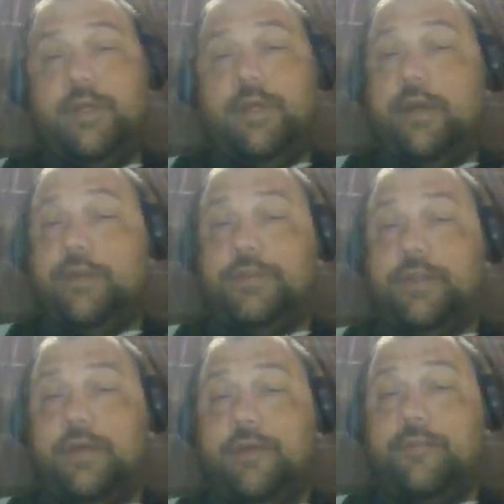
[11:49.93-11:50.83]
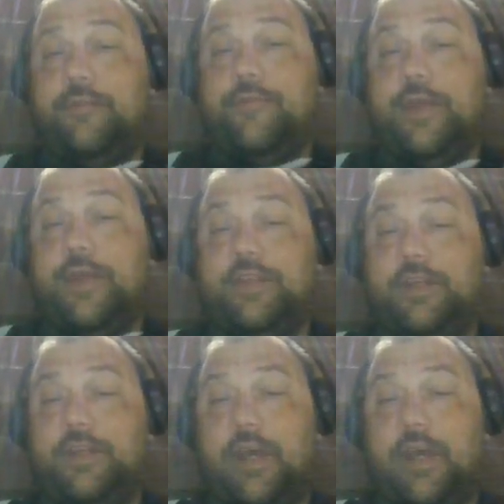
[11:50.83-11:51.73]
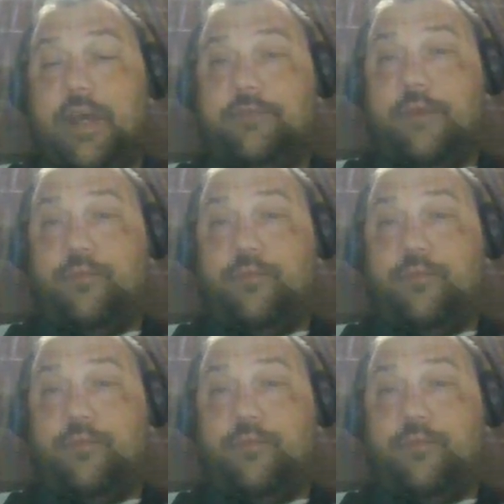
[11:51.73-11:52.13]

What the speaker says: as an example of